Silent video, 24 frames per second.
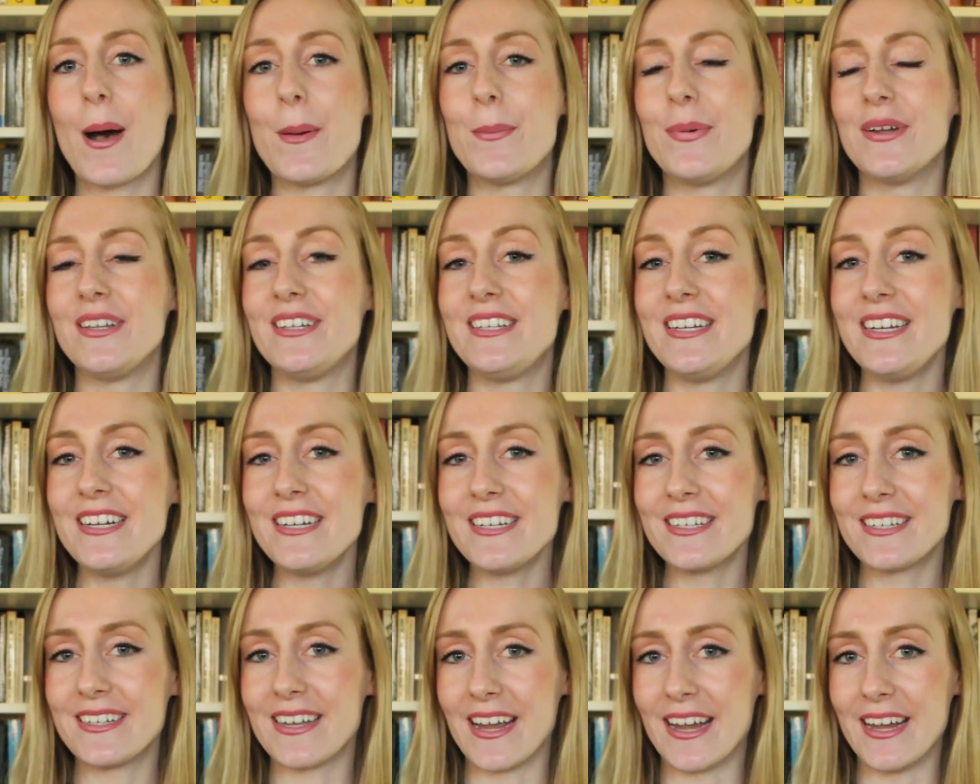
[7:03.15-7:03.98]
But
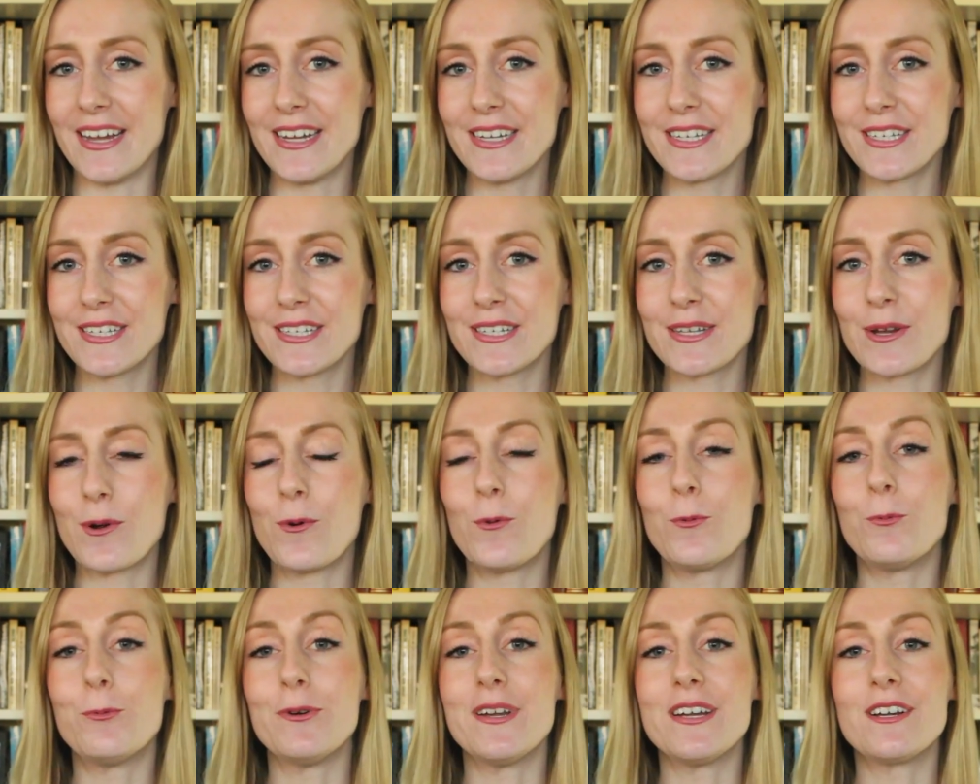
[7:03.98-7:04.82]
these days
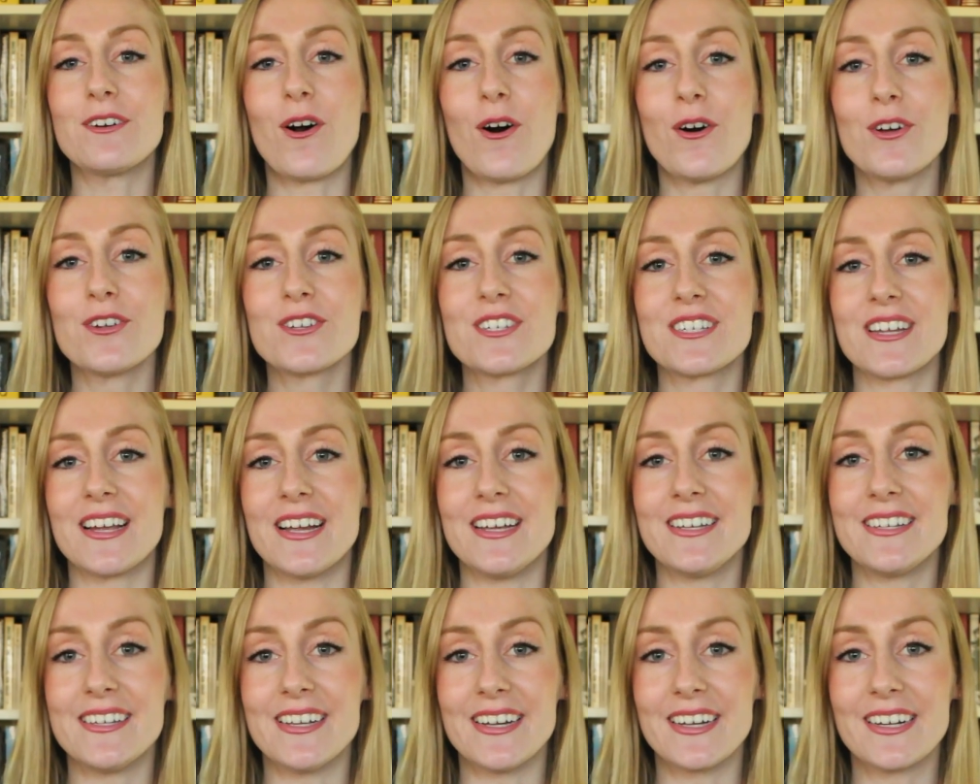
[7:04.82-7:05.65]
we call
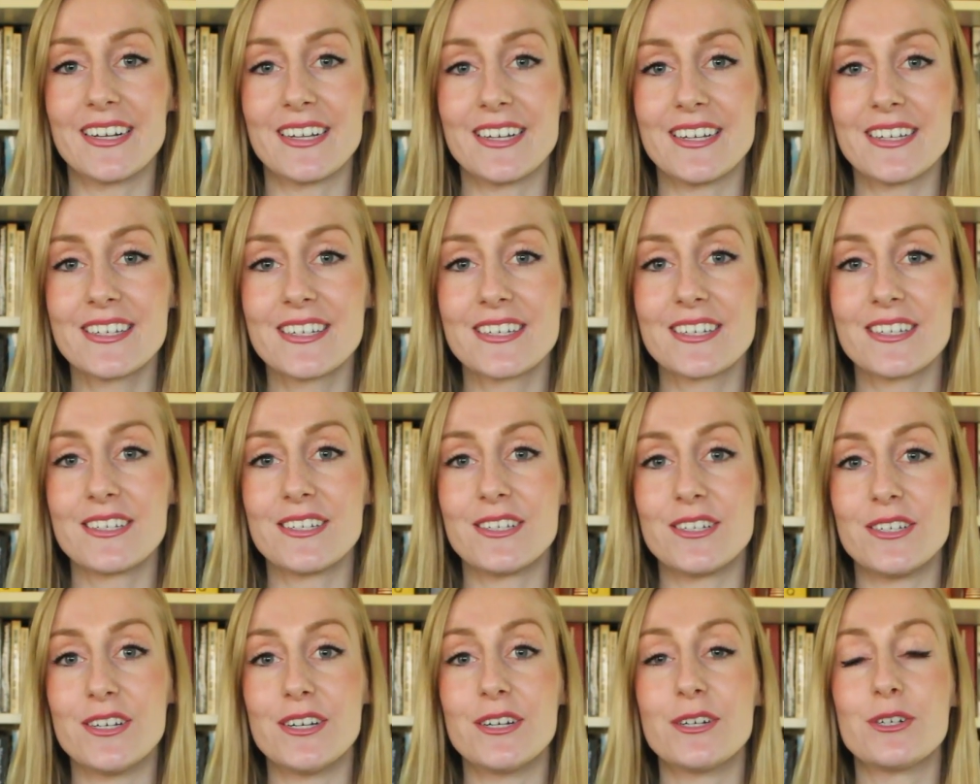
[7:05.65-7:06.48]
St. Nicholas
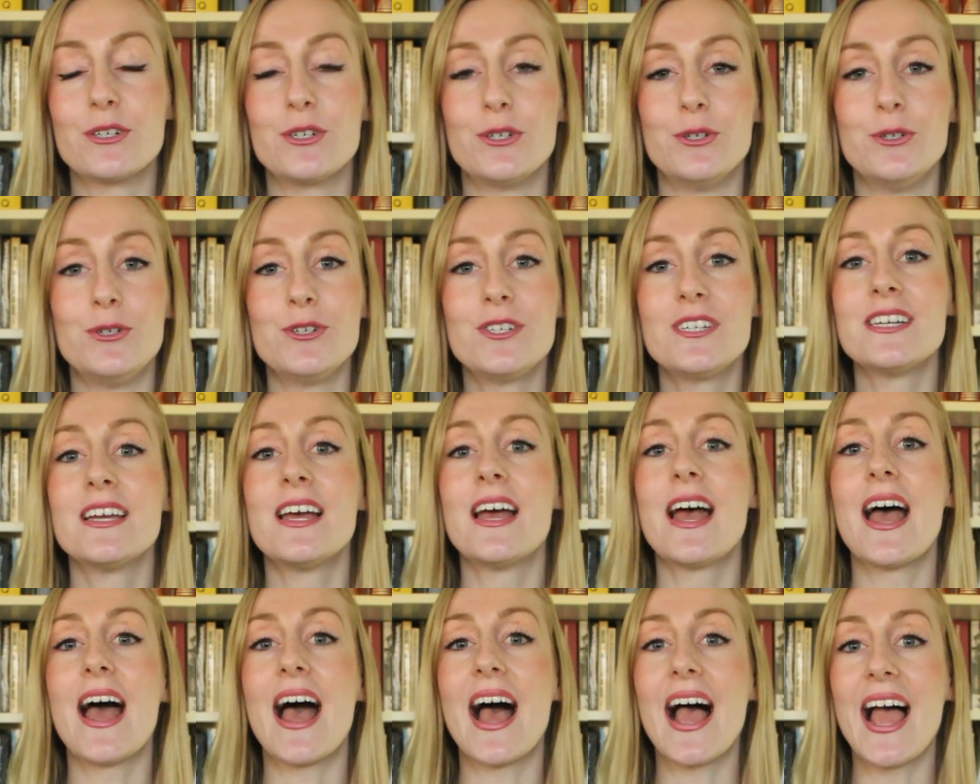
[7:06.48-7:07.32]
the good
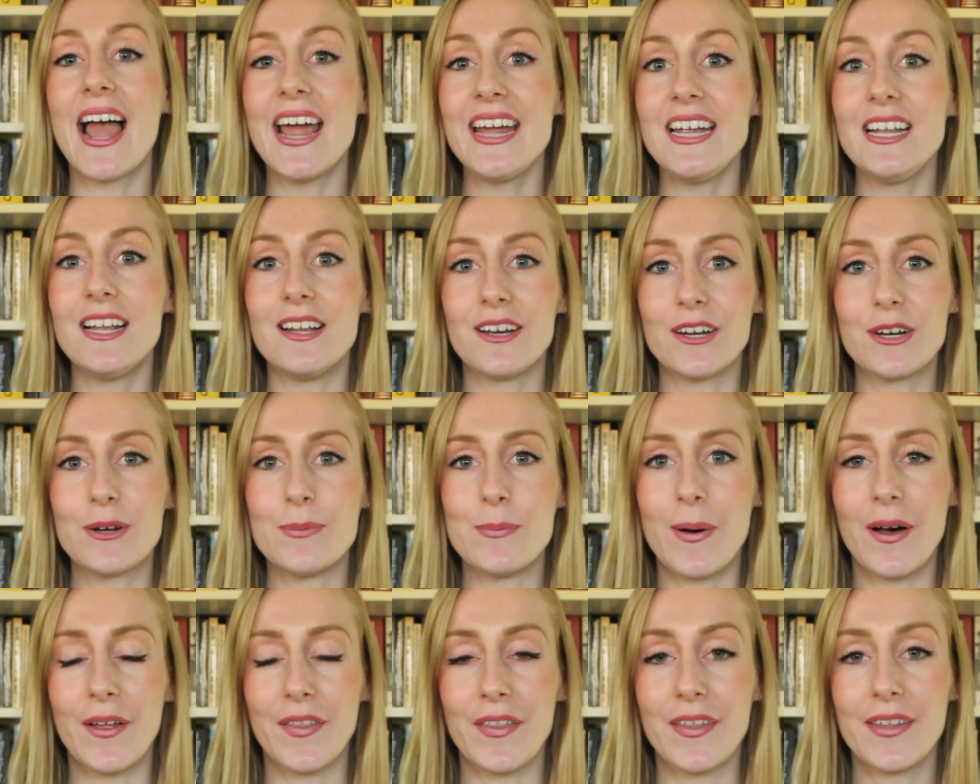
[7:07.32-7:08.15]

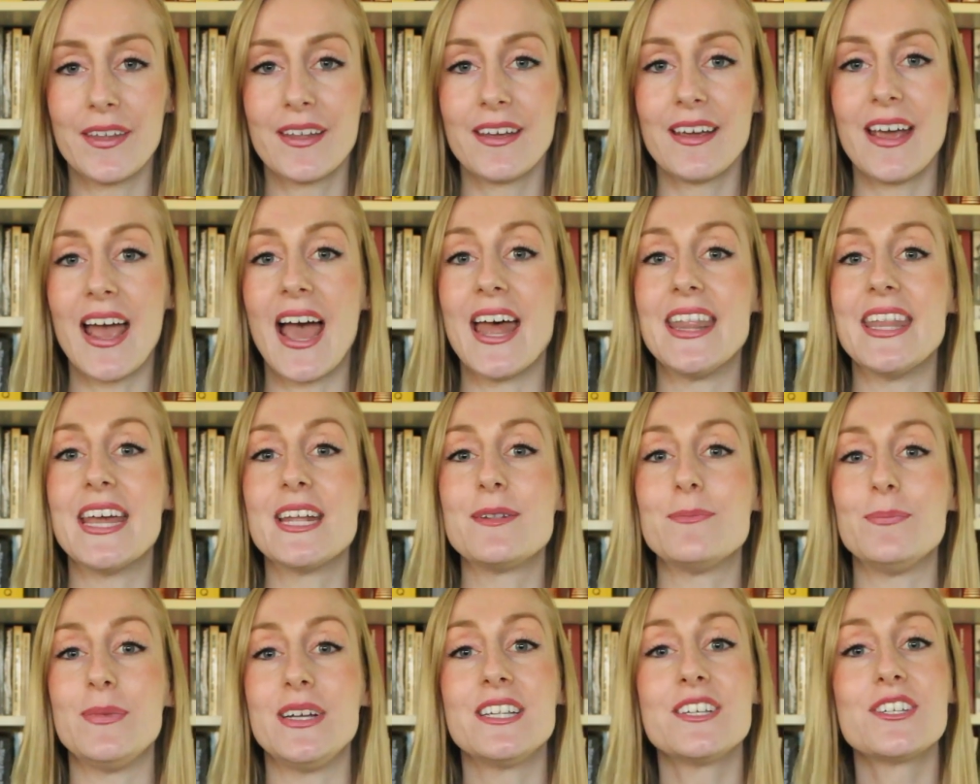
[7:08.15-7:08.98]
heiligman, and
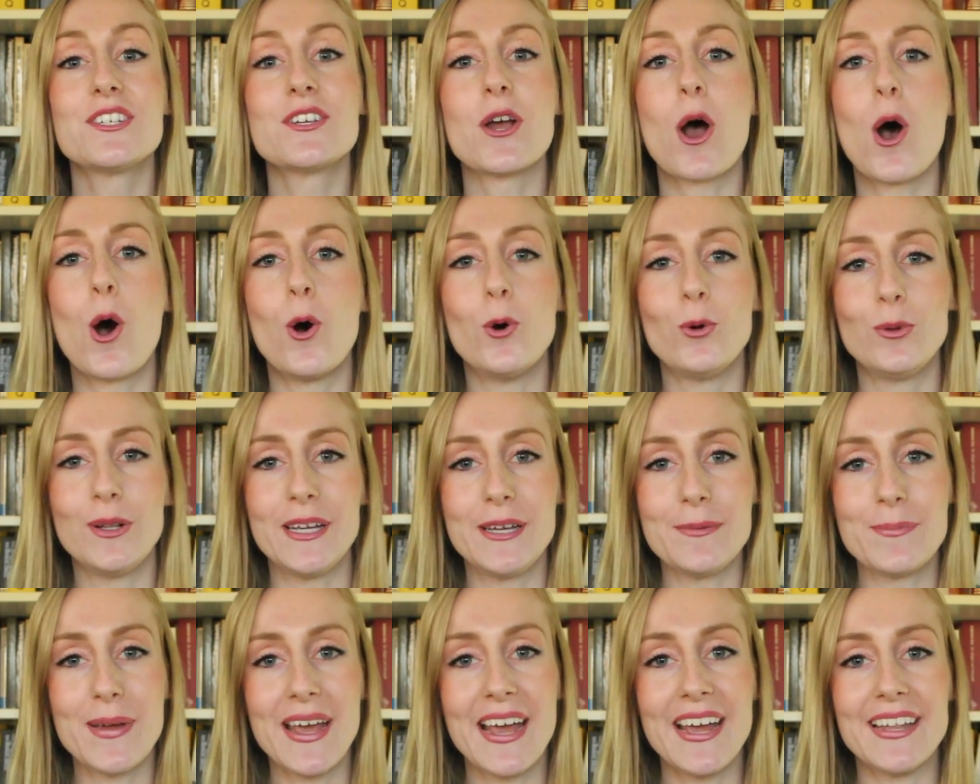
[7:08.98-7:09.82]
that means
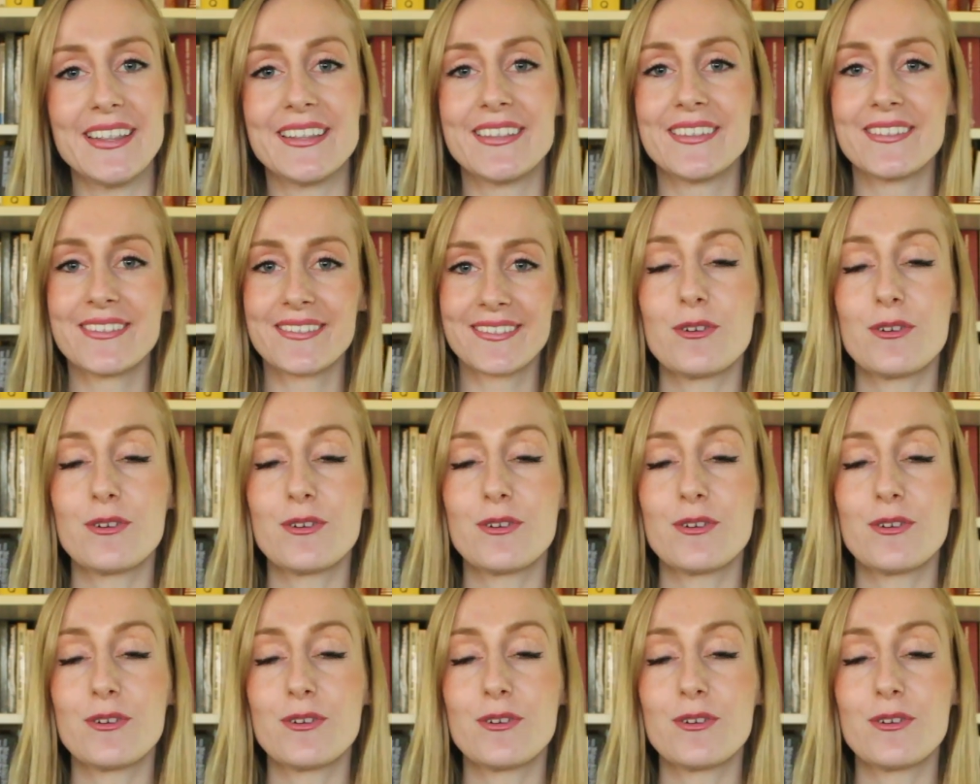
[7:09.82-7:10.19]
holy man.